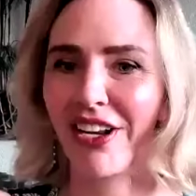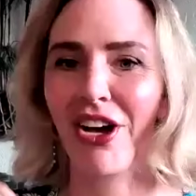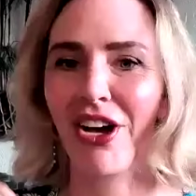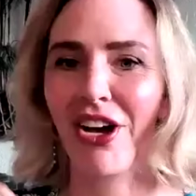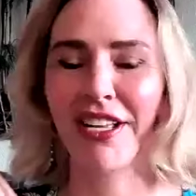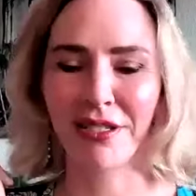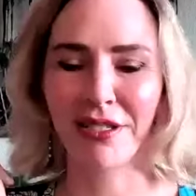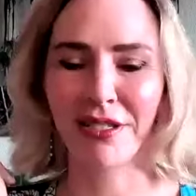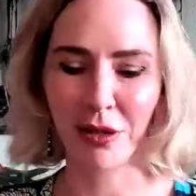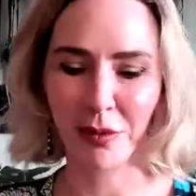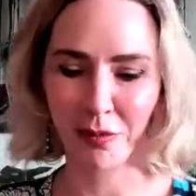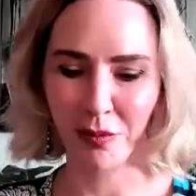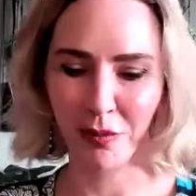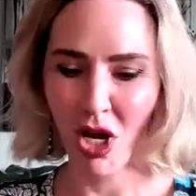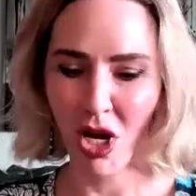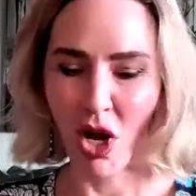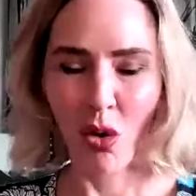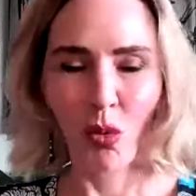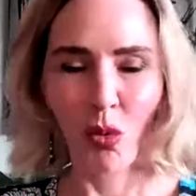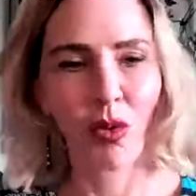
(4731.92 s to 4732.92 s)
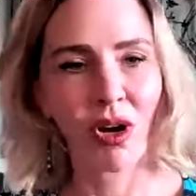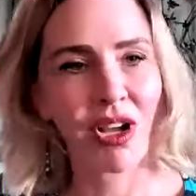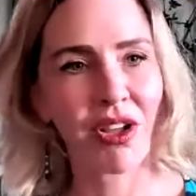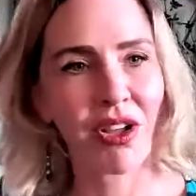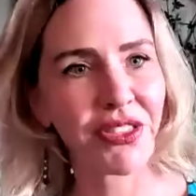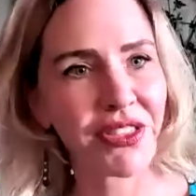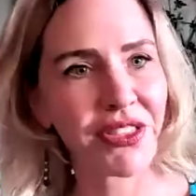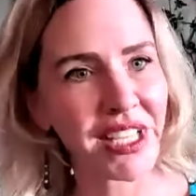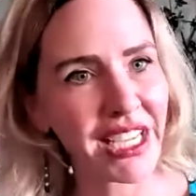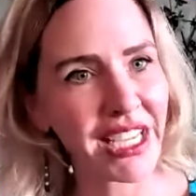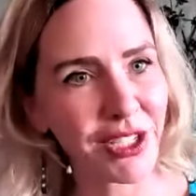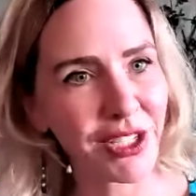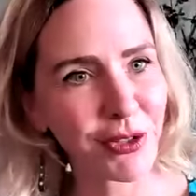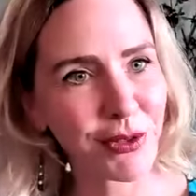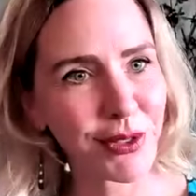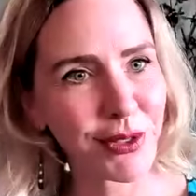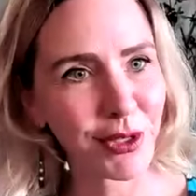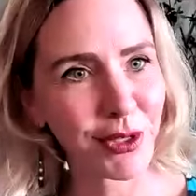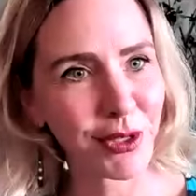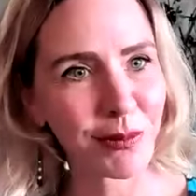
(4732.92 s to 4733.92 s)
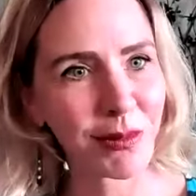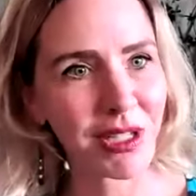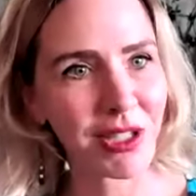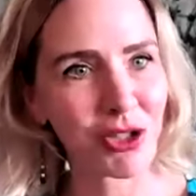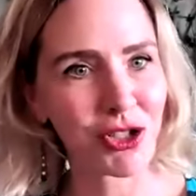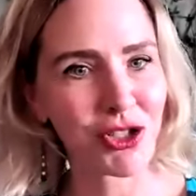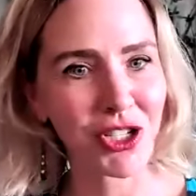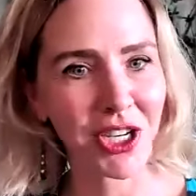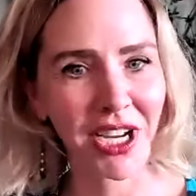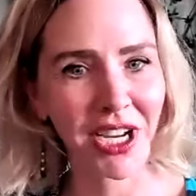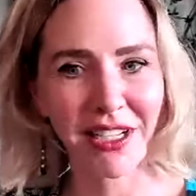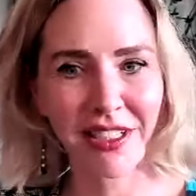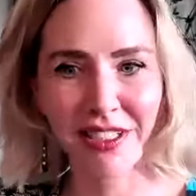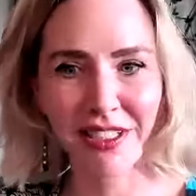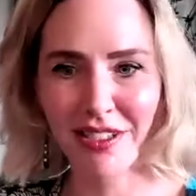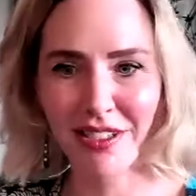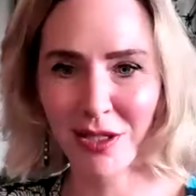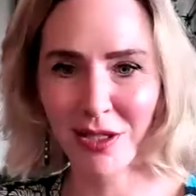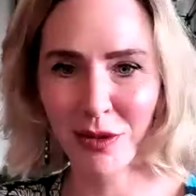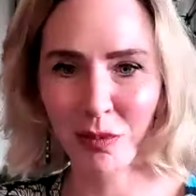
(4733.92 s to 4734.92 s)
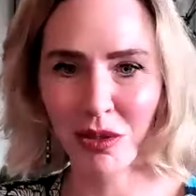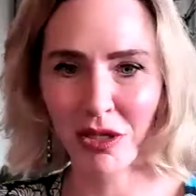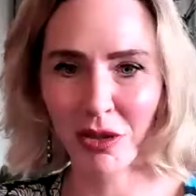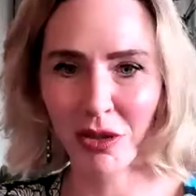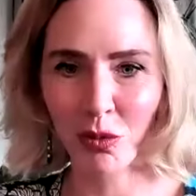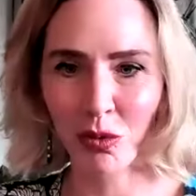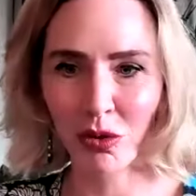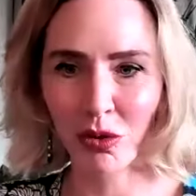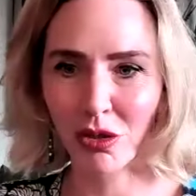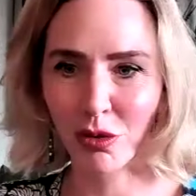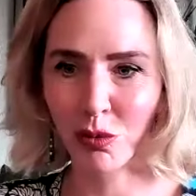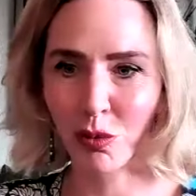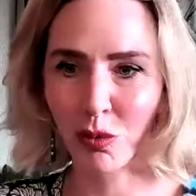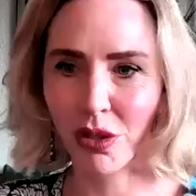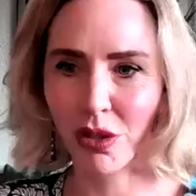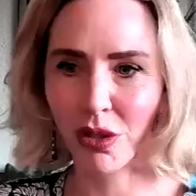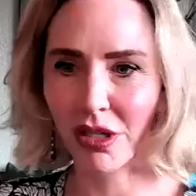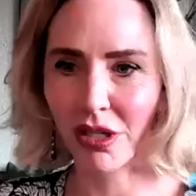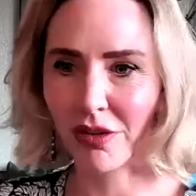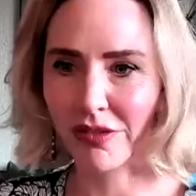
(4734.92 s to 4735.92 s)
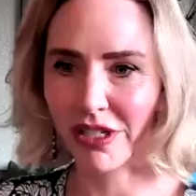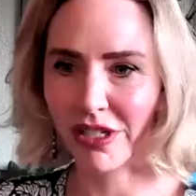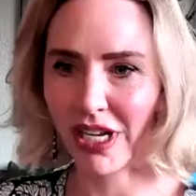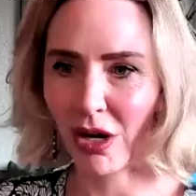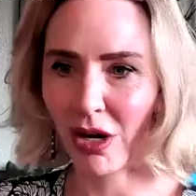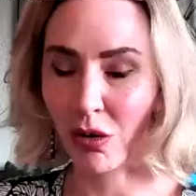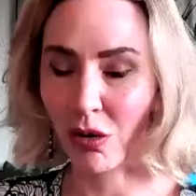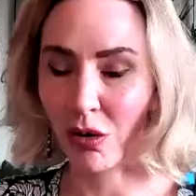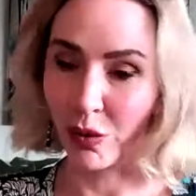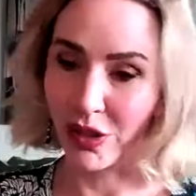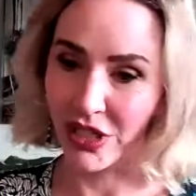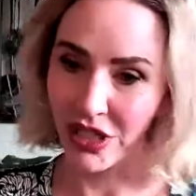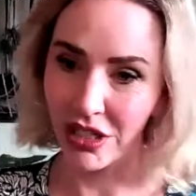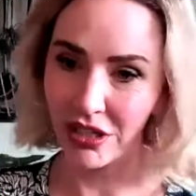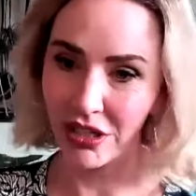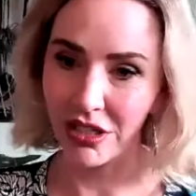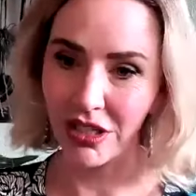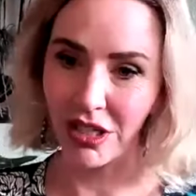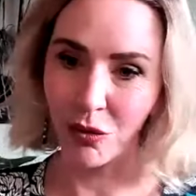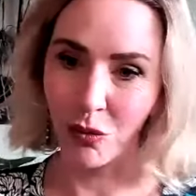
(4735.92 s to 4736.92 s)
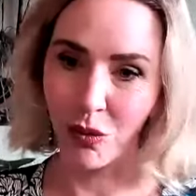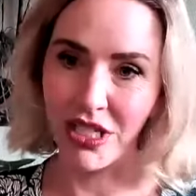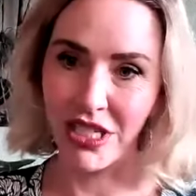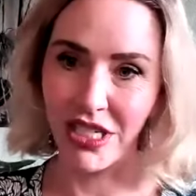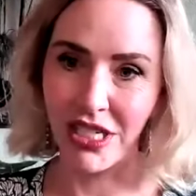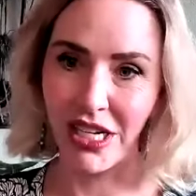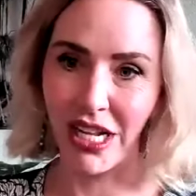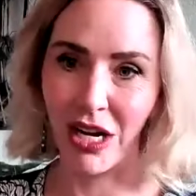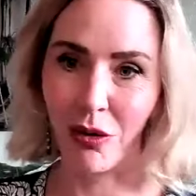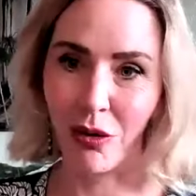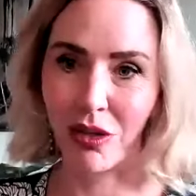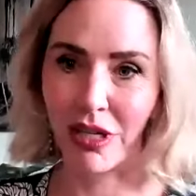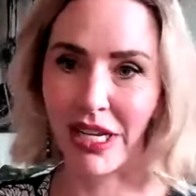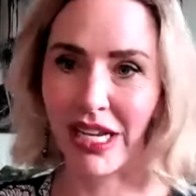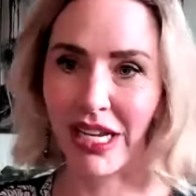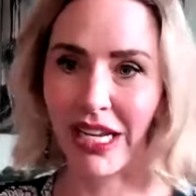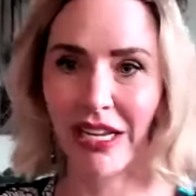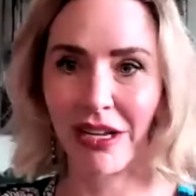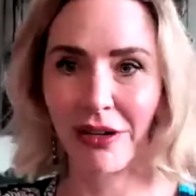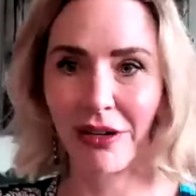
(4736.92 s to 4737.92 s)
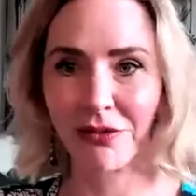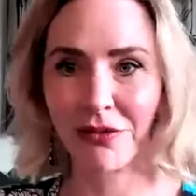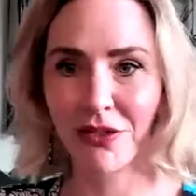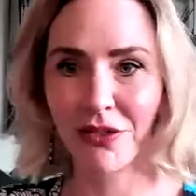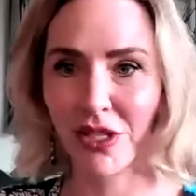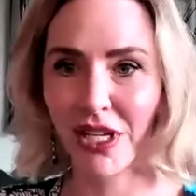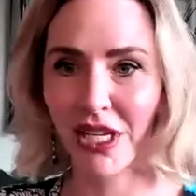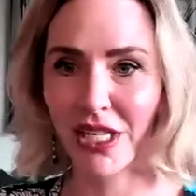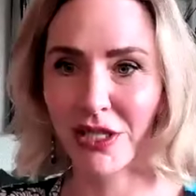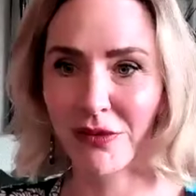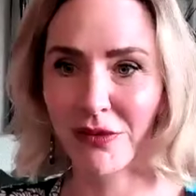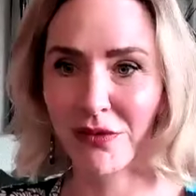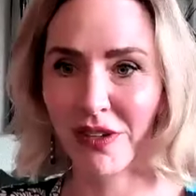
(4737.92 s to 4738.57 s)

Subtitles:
awesome. Well, thank you so much, Jen. This has been a whirlwind of an hour. We did good. We did an hour and a half, so that's